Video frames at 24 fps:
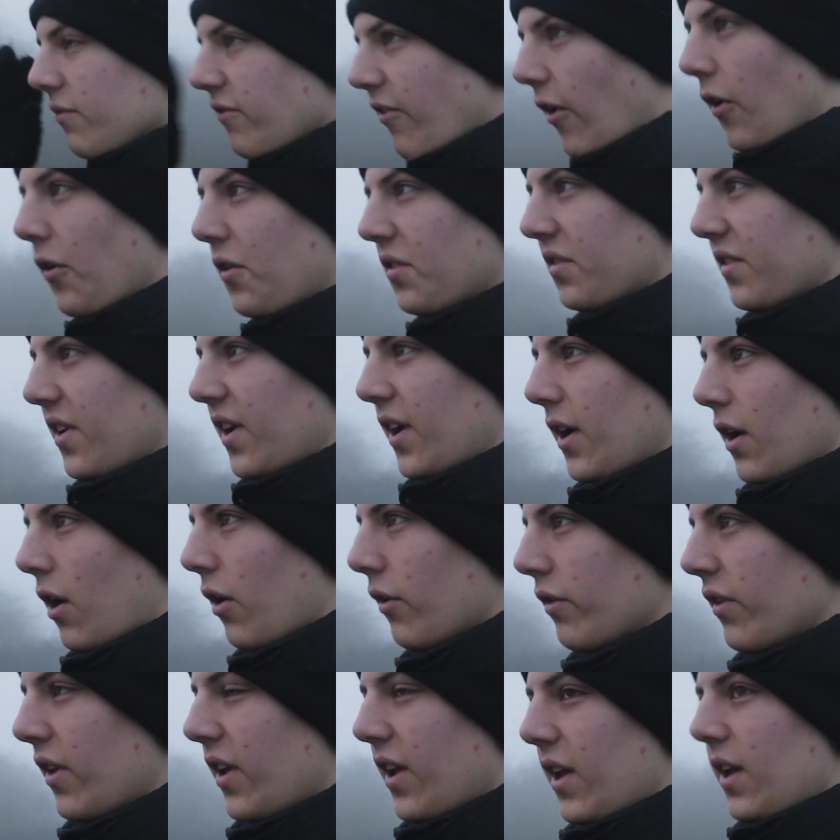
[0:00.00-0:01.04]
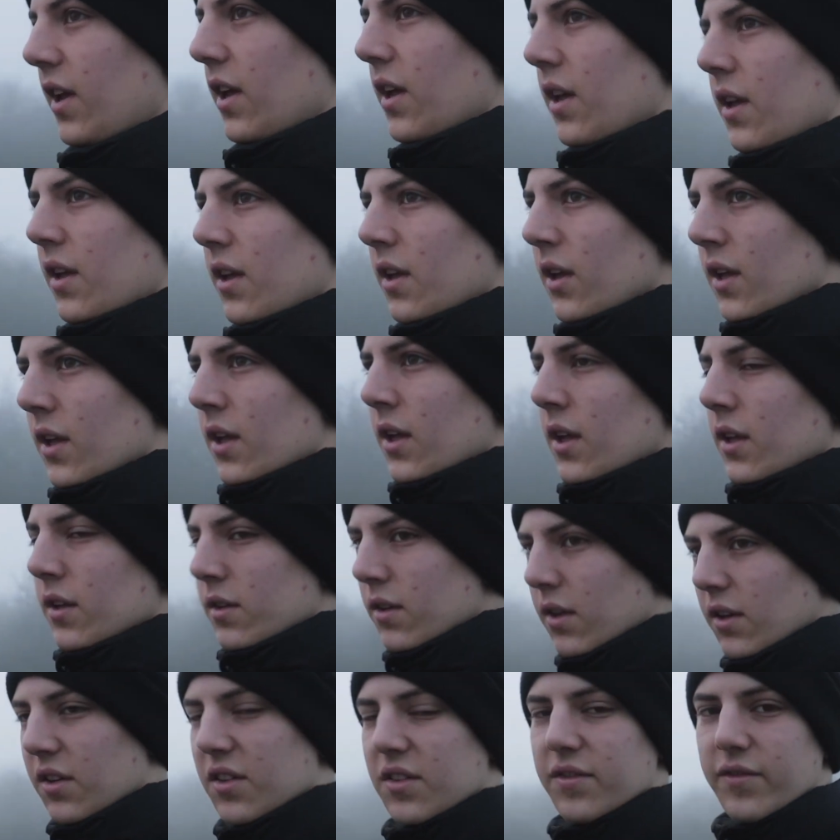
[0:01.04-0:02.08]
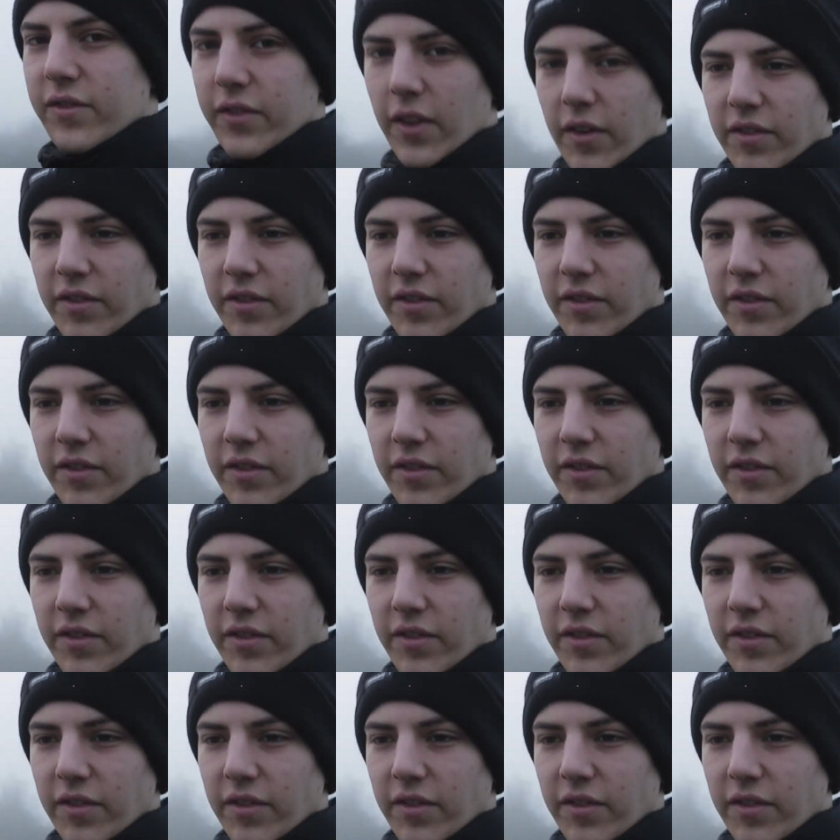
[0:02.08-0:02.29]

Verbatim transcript: focusing on the, the,